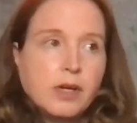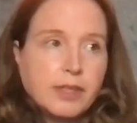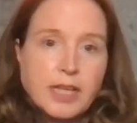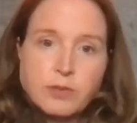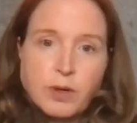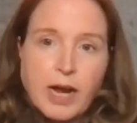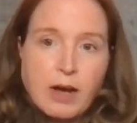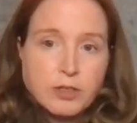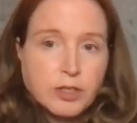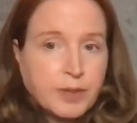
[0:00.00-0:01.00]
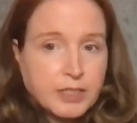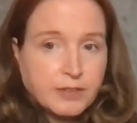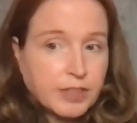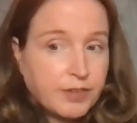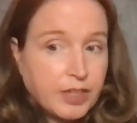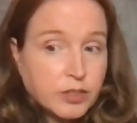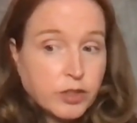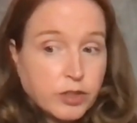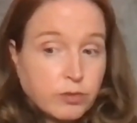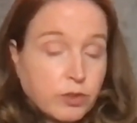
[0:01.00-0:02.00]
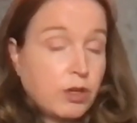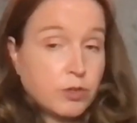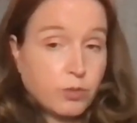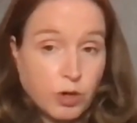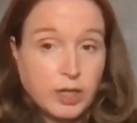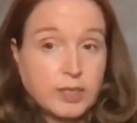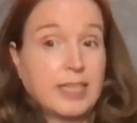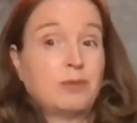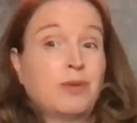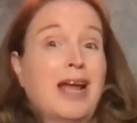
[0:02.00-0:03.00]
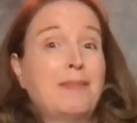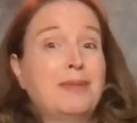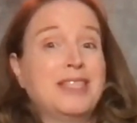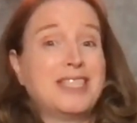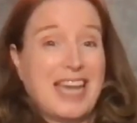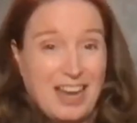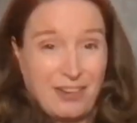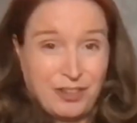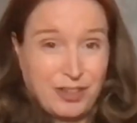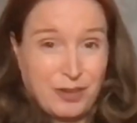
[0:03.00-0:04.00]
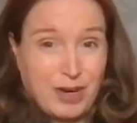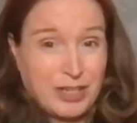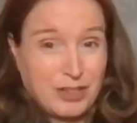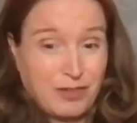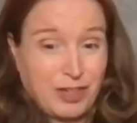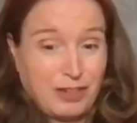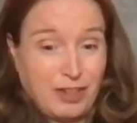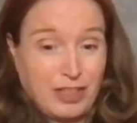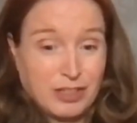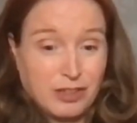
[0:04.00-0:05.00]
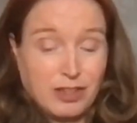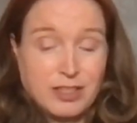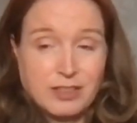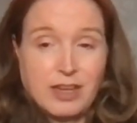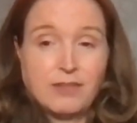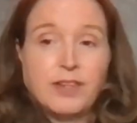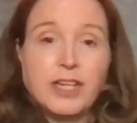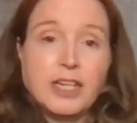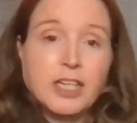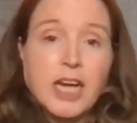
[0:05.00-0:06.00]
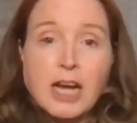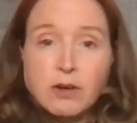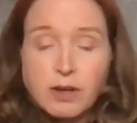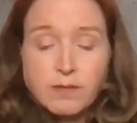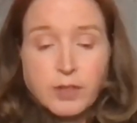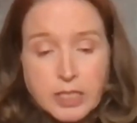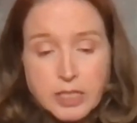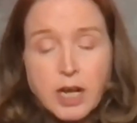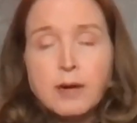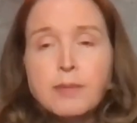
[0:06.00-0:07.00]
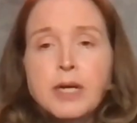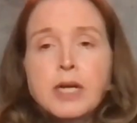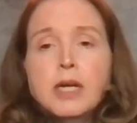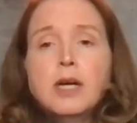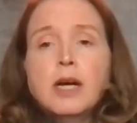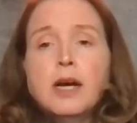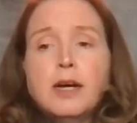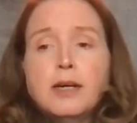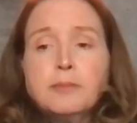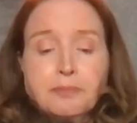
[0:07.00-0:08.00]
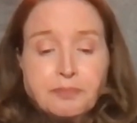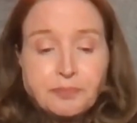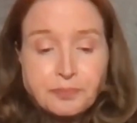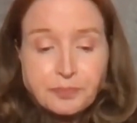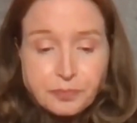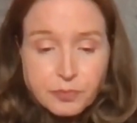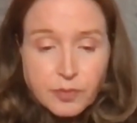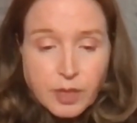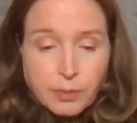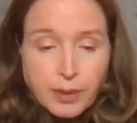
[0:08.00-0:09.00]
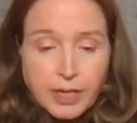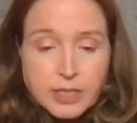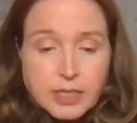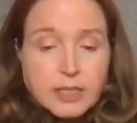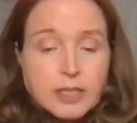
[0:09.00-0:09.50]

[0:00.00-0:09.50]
that's how a termination for convenience clause works. That's what happens after a termination for convenience clause. Not very good outcome for the sub. But